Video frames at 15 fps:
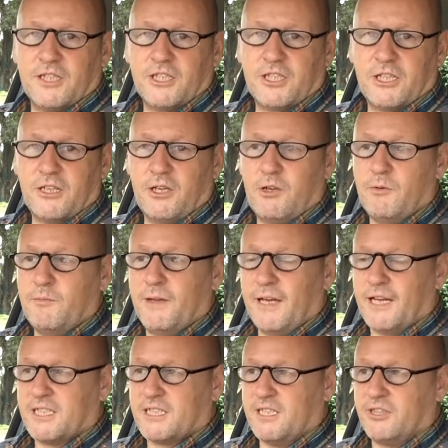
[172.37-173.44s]
going to show you me
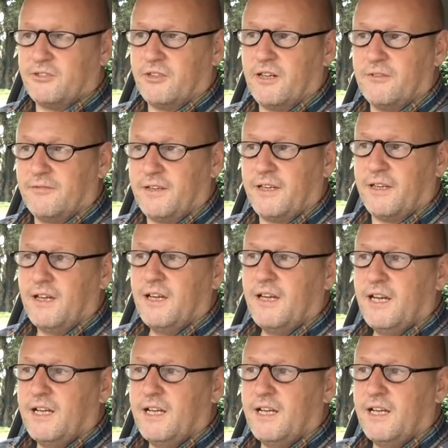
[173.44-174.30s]
actually driving